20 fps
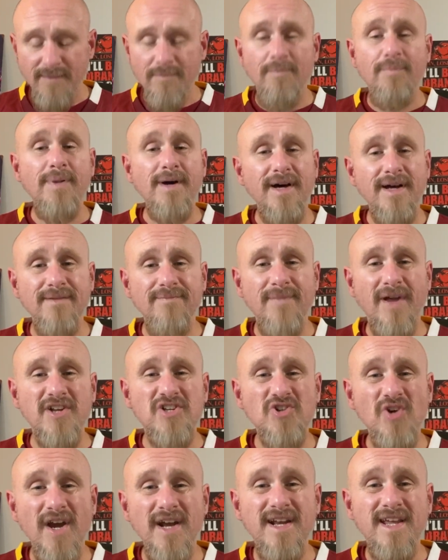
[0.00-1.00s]
But I
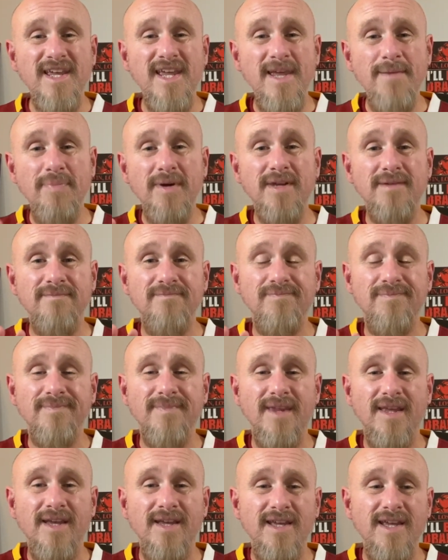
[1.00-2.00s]
try to keep it
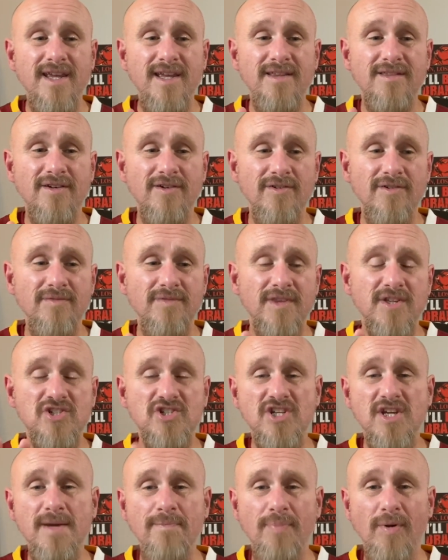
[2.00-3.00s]
either the
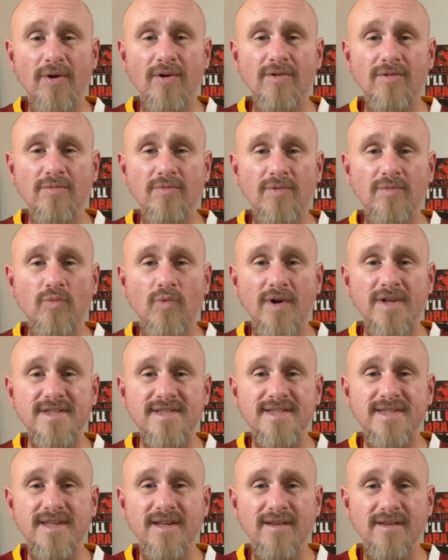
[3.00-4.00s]
cheaper
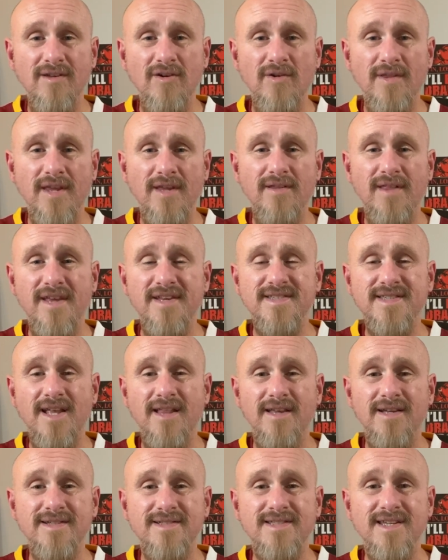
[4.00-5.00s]
ones, you know, that they
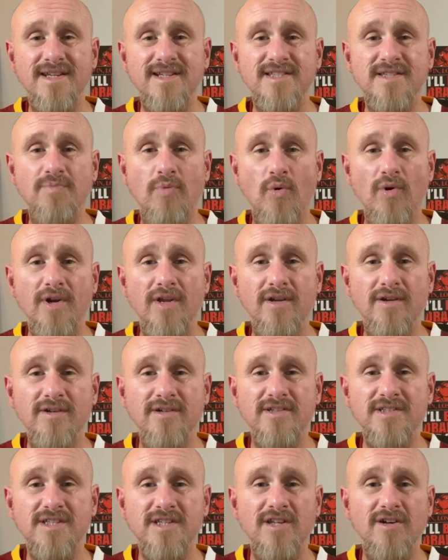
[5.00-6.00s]
sell at Dick's Sporting
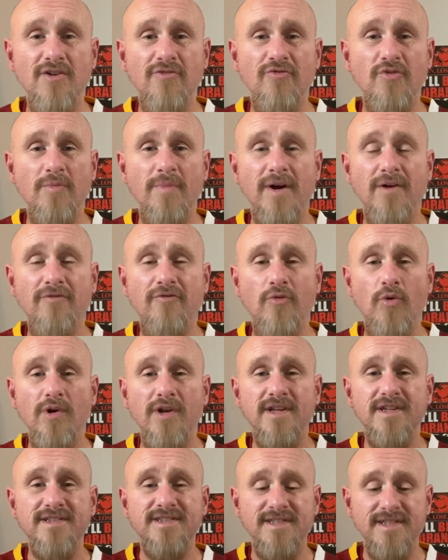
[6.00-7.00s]
Goods, you know, for about
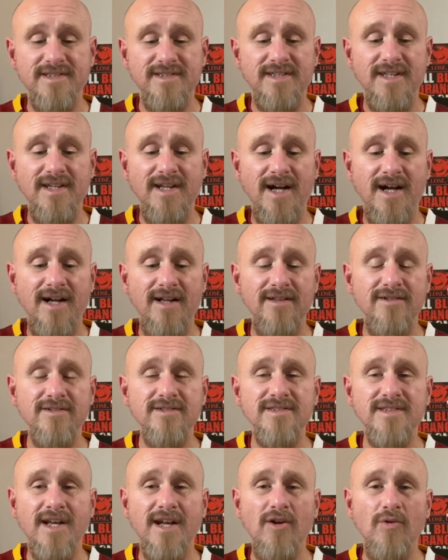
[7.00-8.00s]
$40 to
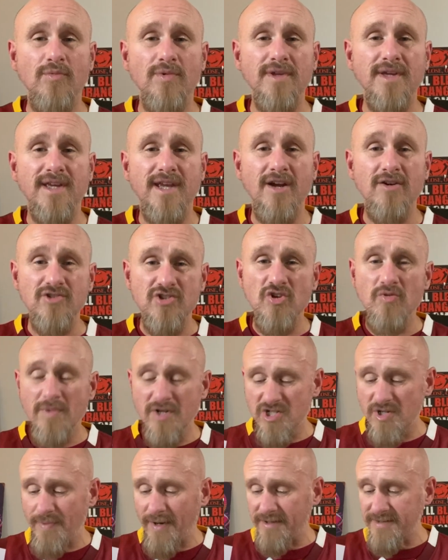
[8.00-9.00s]
$60. I don't really care too
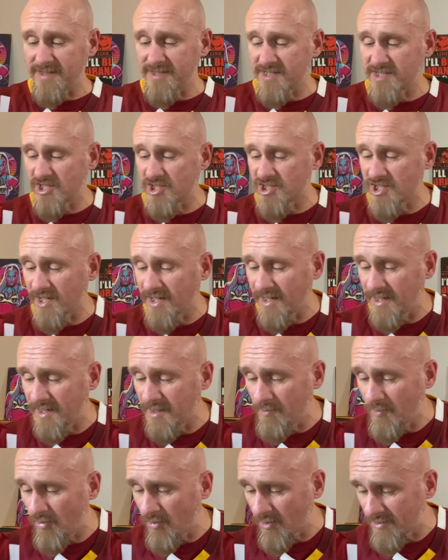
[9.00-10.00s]
much about the stitching
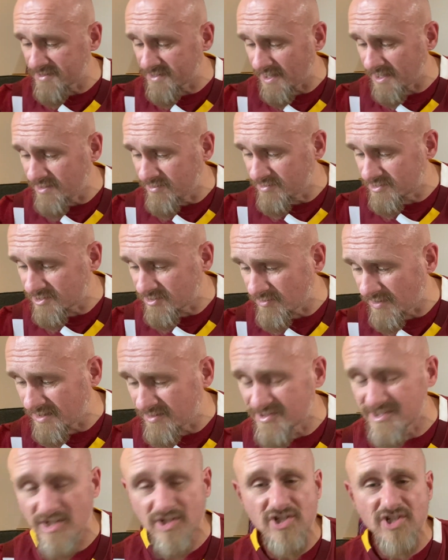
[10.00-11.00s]
anymore as I used to. I
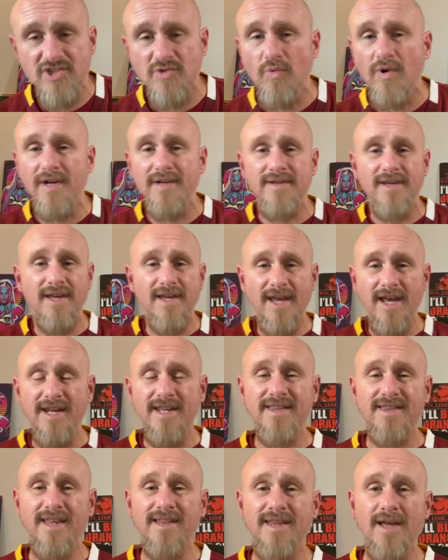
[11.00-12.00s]
used to just want
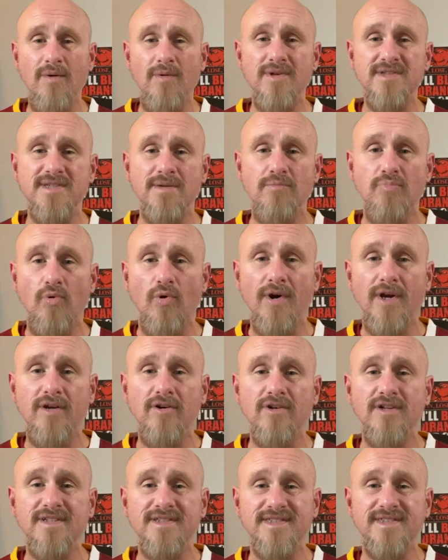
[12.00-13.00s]
anything that was
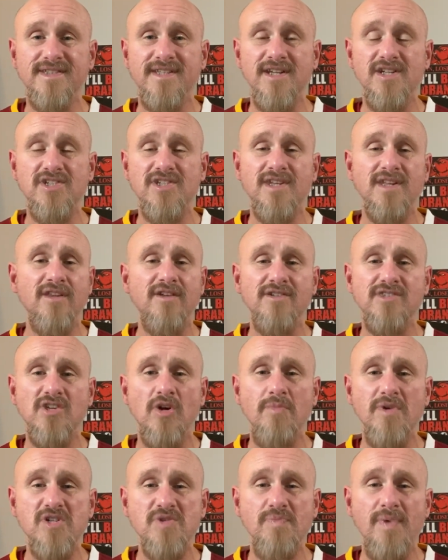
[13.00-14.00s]
embroidered and stitched. It looked so
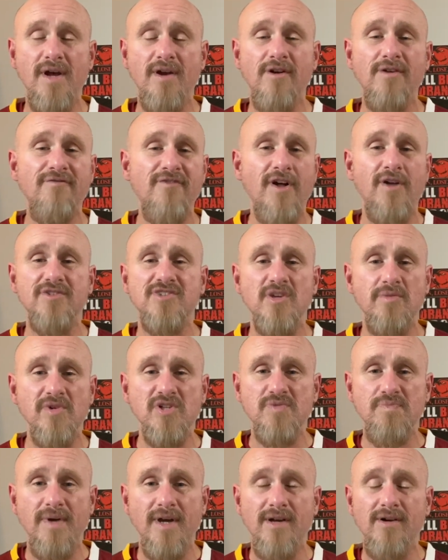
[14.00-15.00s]
much better, felt so
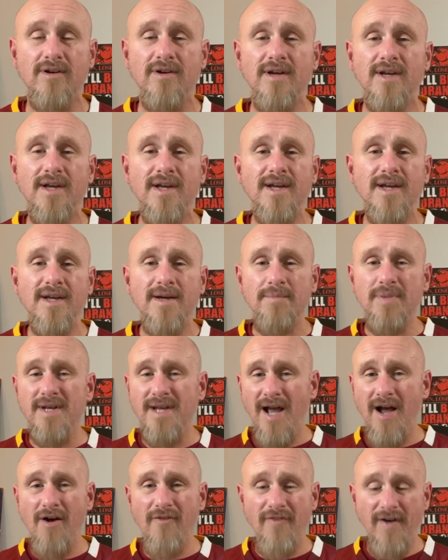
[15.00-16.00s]
much better. But
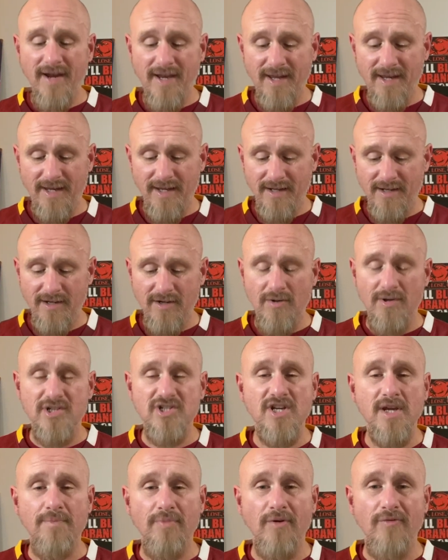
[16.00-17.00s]
now if I can get, you know, a
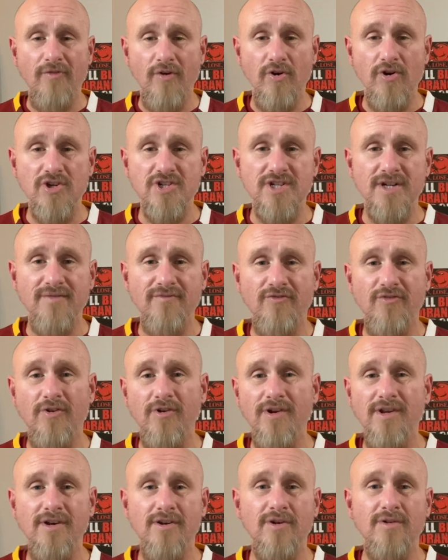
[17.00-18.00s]
cheaper version
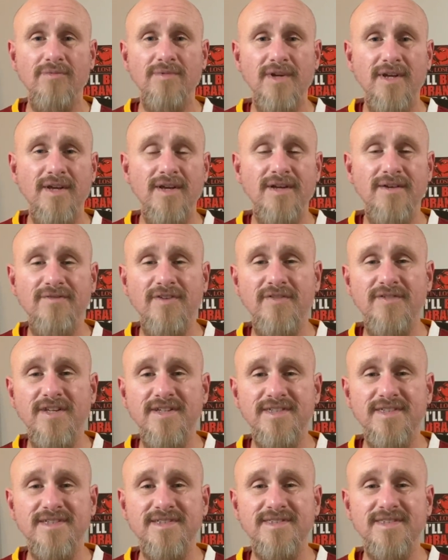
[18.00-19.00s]
for, you know, $50
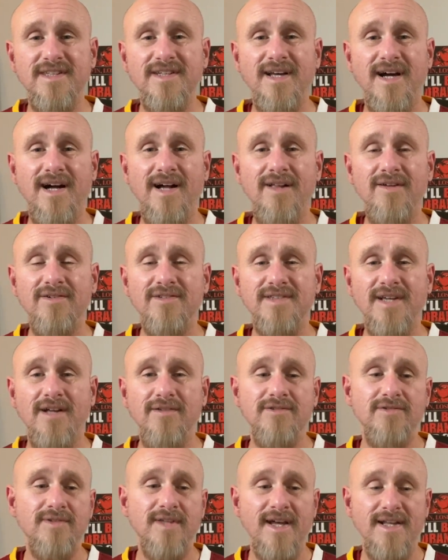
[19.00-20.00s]
to $60, I'll
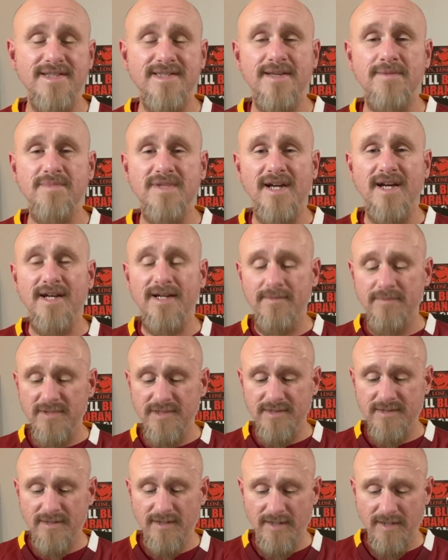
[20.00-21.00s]
do that
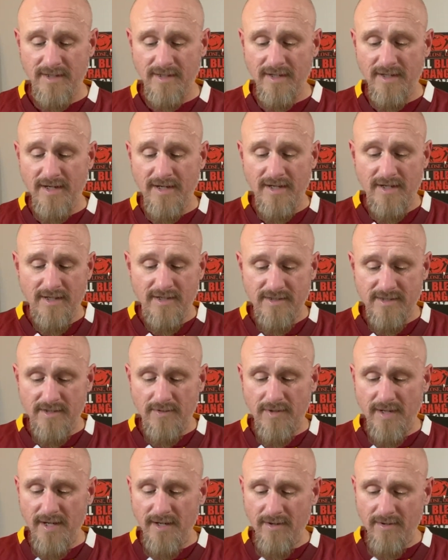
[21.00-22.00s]
sometimes. So
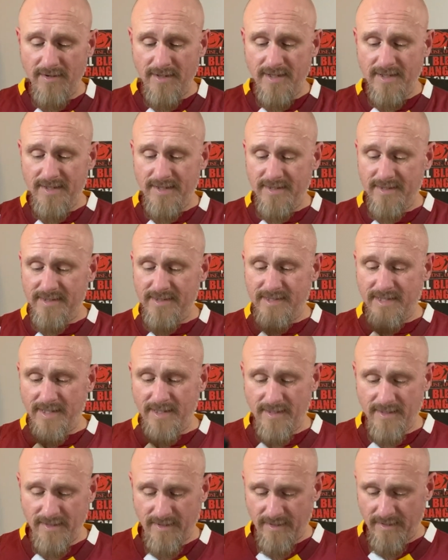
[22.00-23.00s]
here is
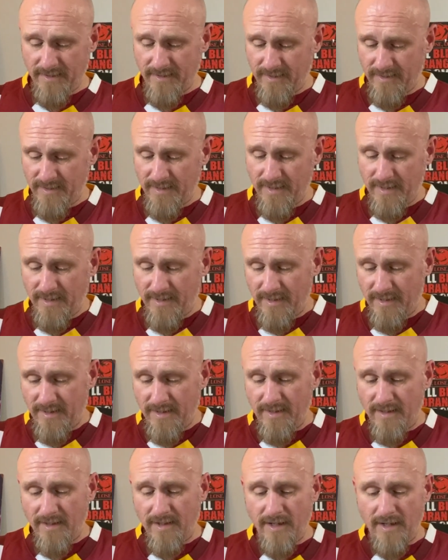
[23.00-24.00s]

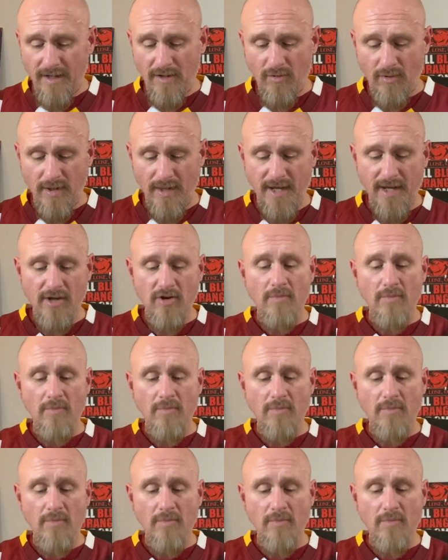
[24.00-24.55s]
an Orlando